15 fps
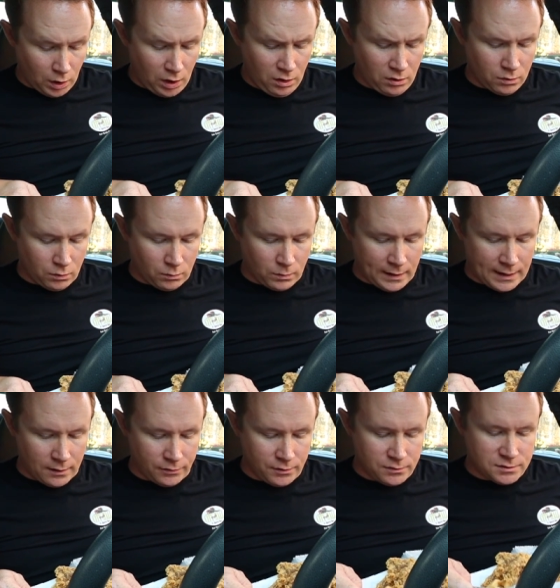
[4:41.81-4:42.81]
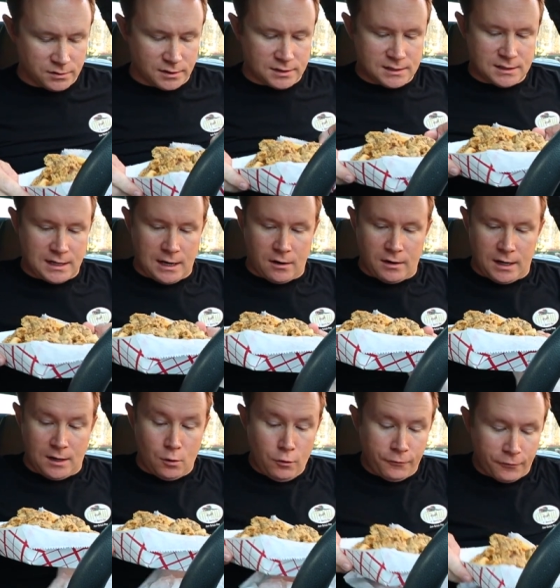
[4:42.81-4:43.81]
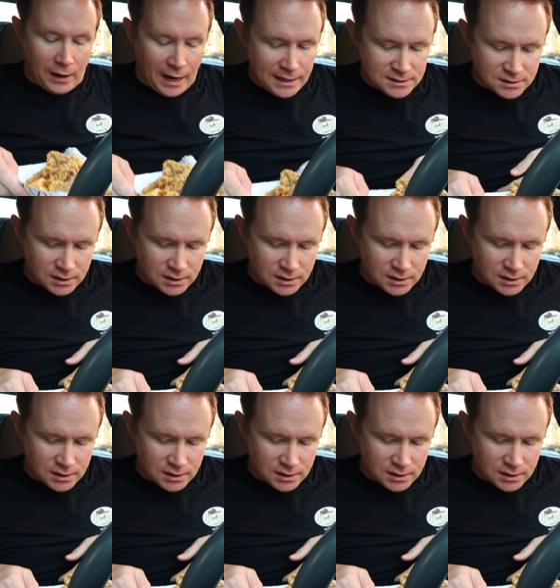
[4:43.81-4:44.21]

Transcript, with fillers: oh, wow, those look scary. Ooh, fries